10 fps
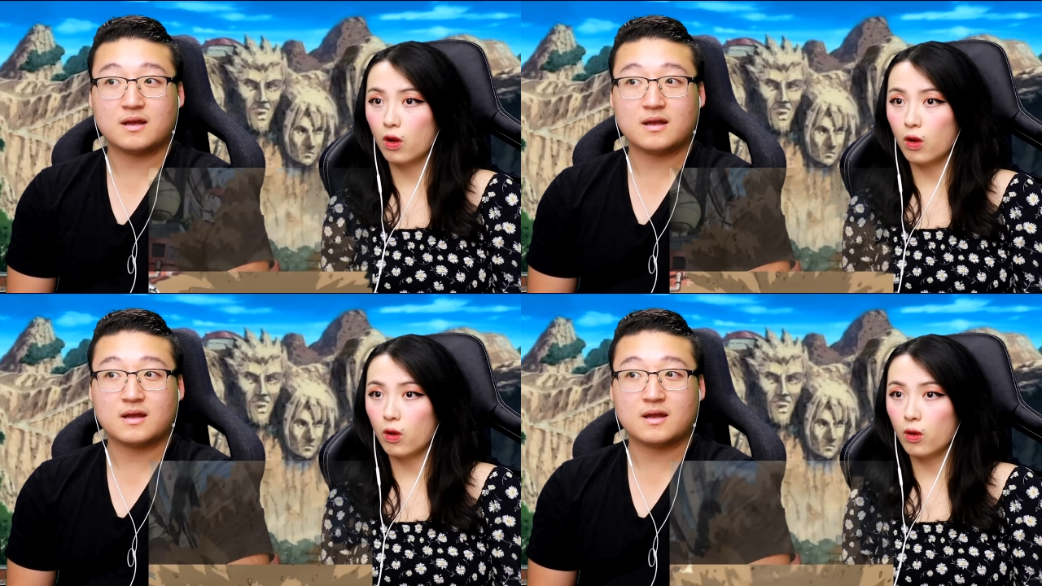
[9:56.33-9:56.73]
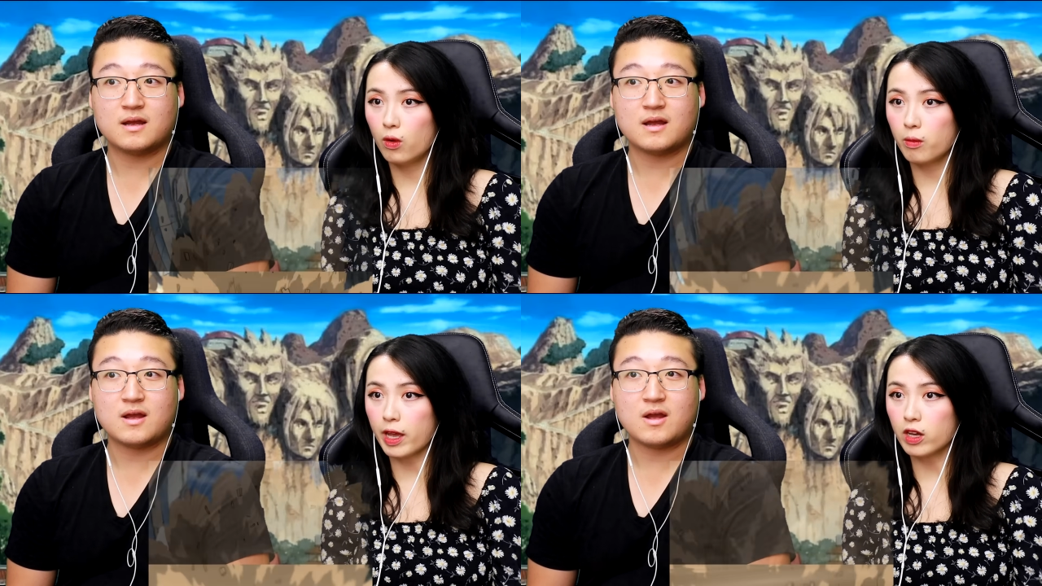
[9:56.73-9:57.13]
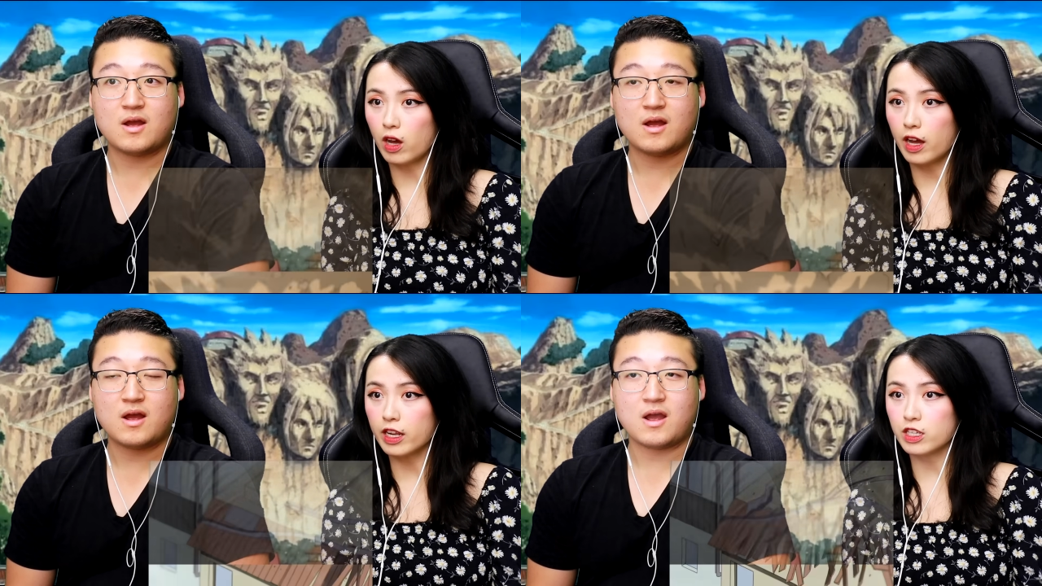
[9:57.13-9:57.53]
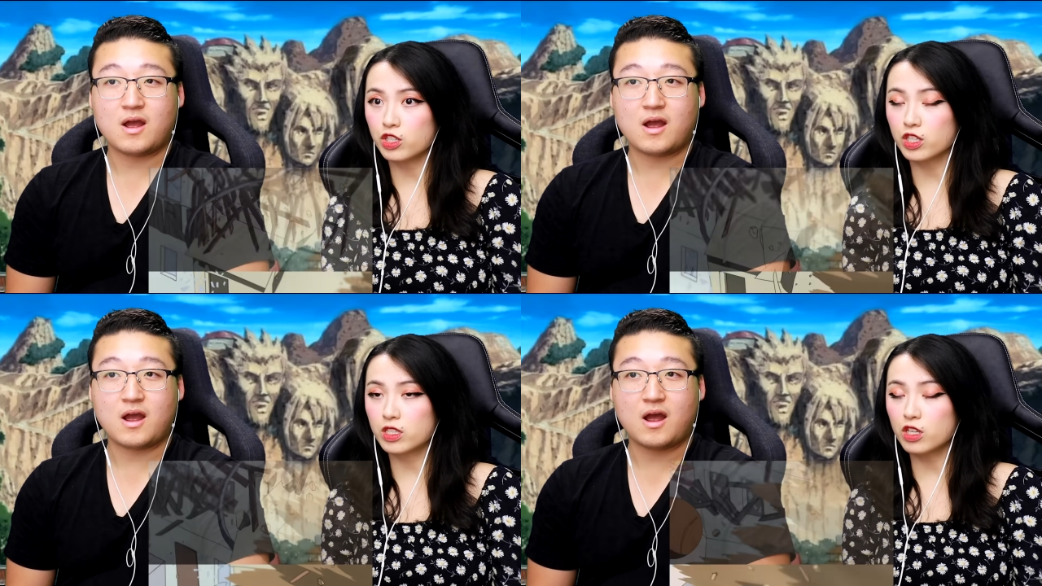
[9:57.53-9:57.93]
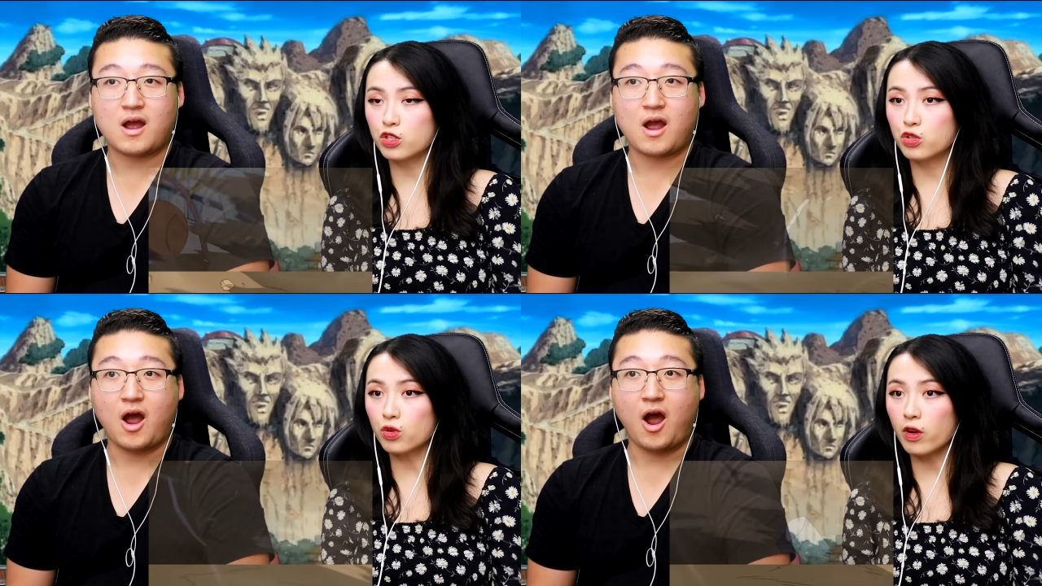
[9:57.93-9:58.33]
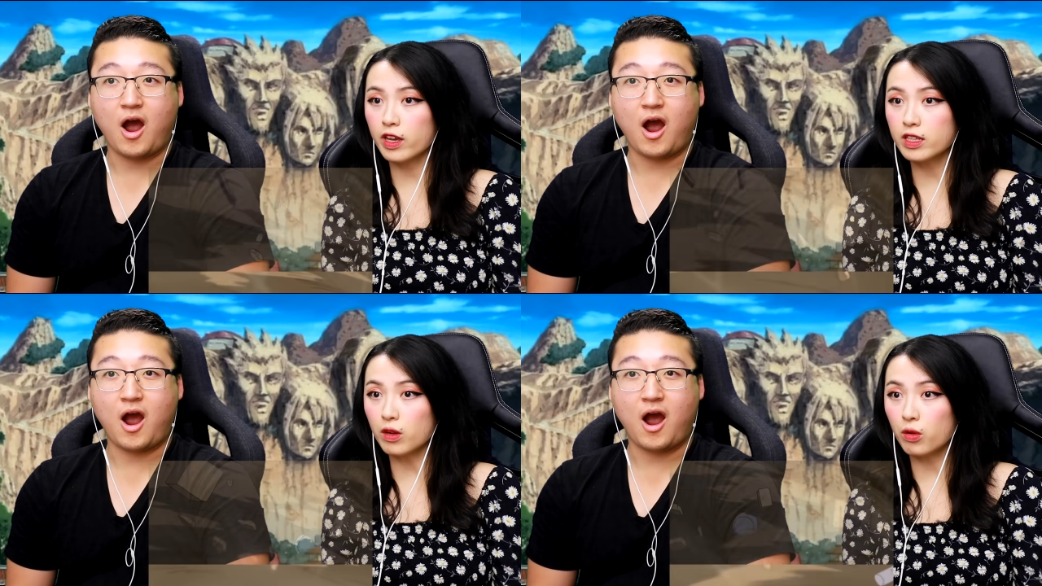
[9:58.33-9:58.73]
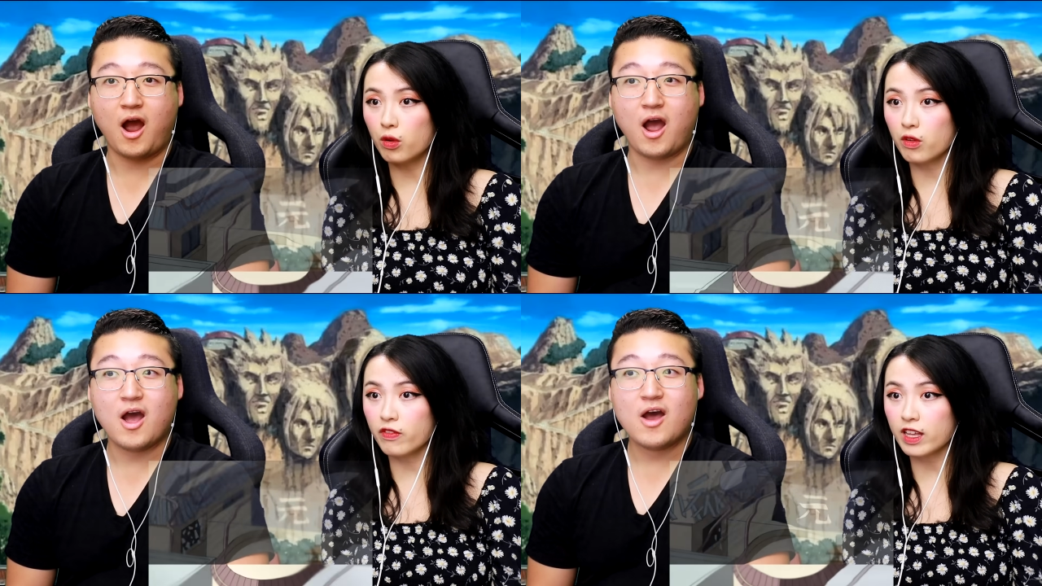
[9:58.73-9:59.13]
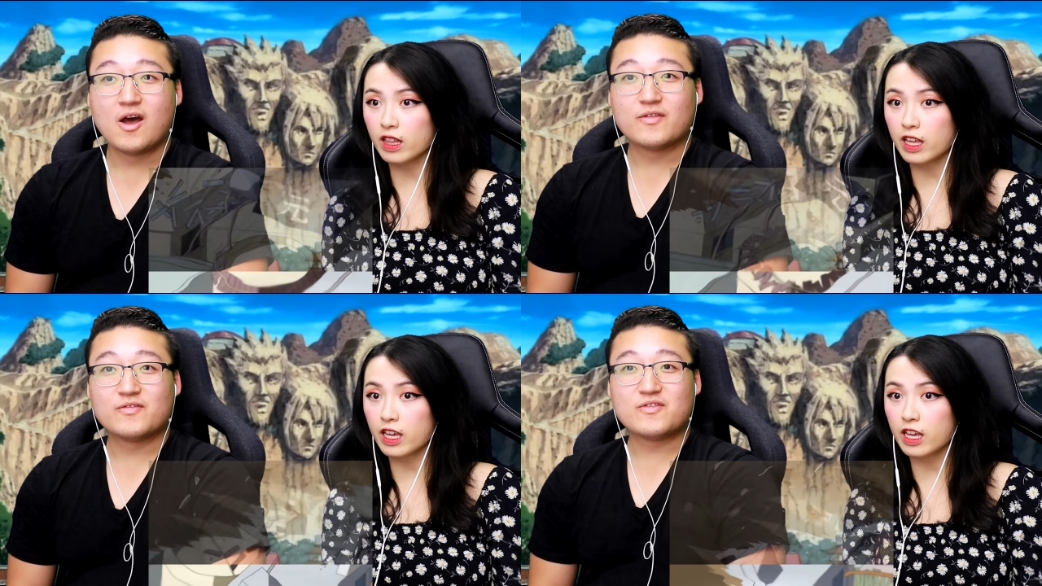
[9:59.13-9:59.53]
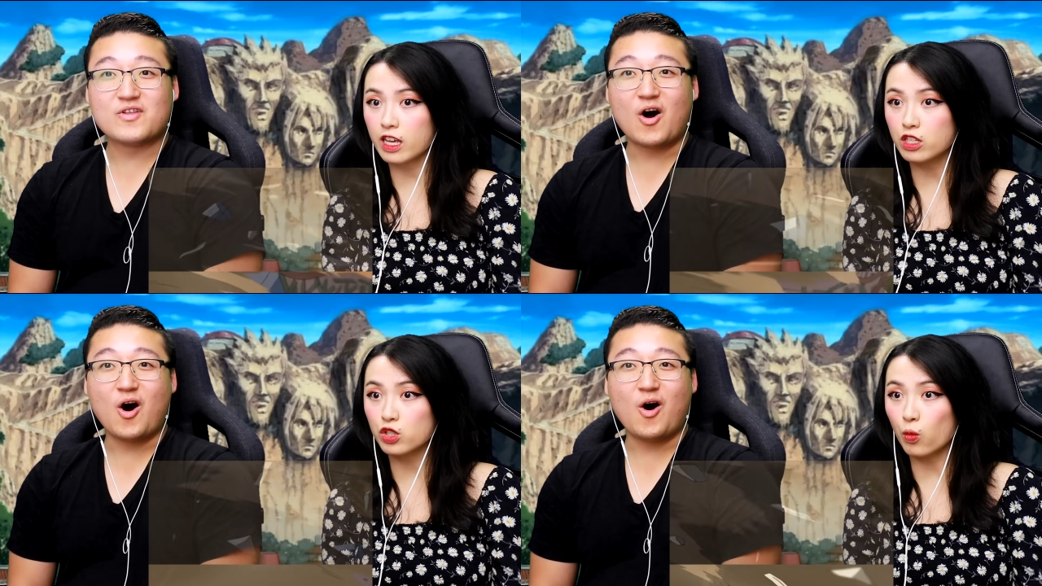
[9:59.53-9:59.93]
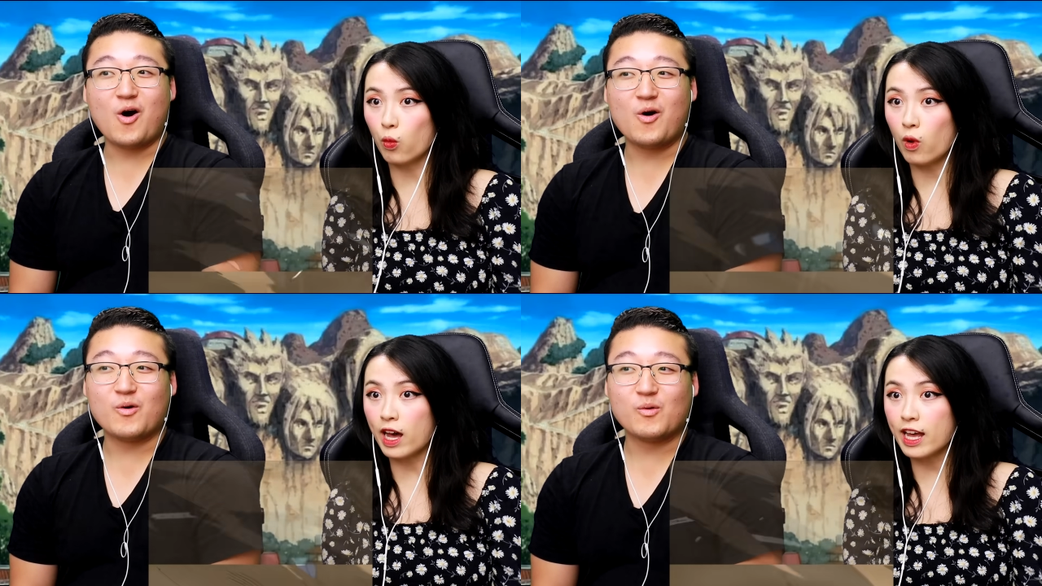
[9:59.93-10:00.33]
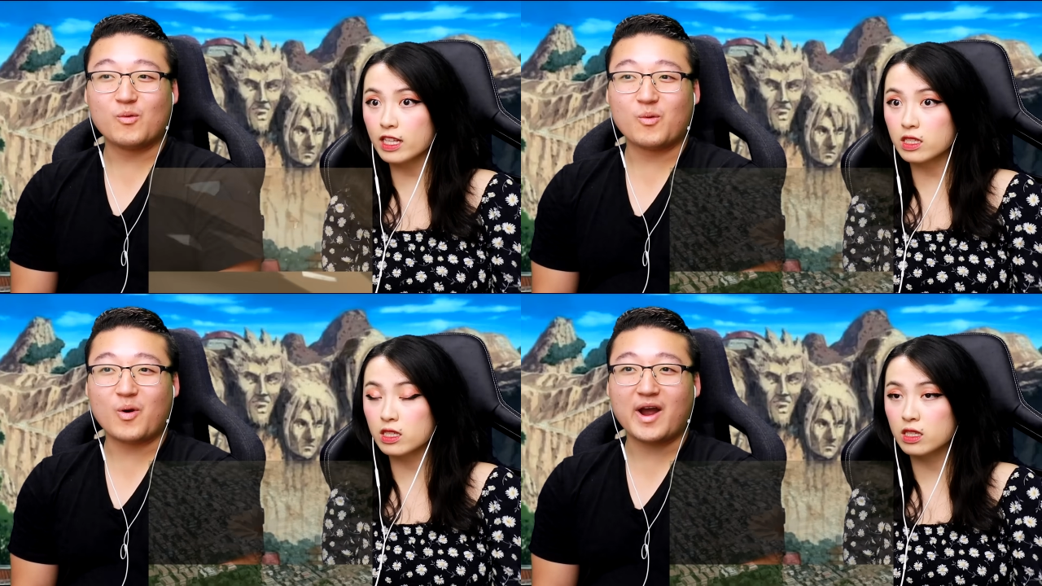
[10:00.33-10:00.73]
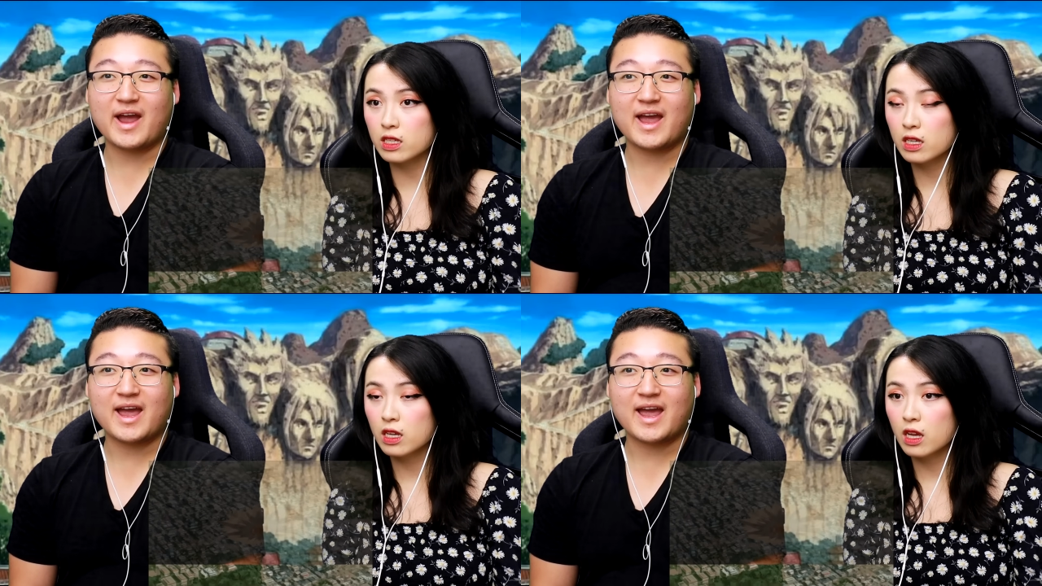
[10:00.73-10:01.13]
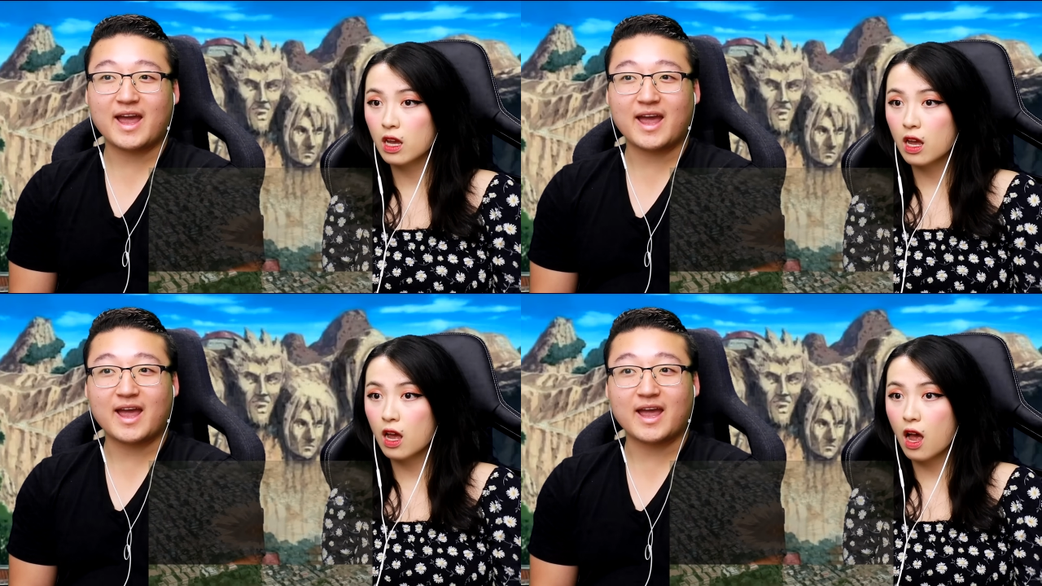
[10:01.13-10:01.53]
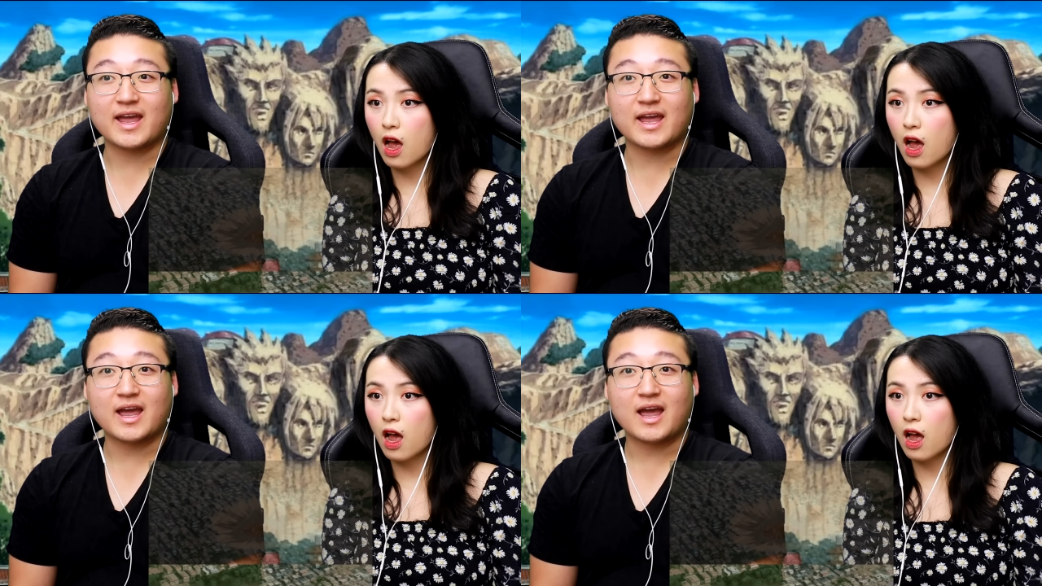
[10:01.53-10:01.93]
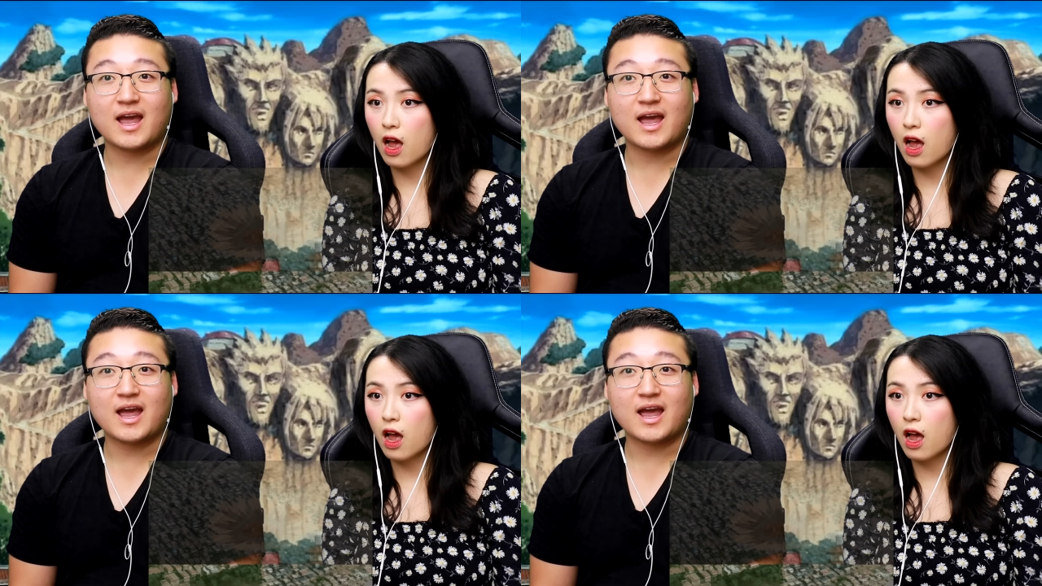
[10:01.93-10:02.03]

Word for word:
Speaker 1: Oh my god, he's just destroying the whole village. No
Speaker 2: what? way.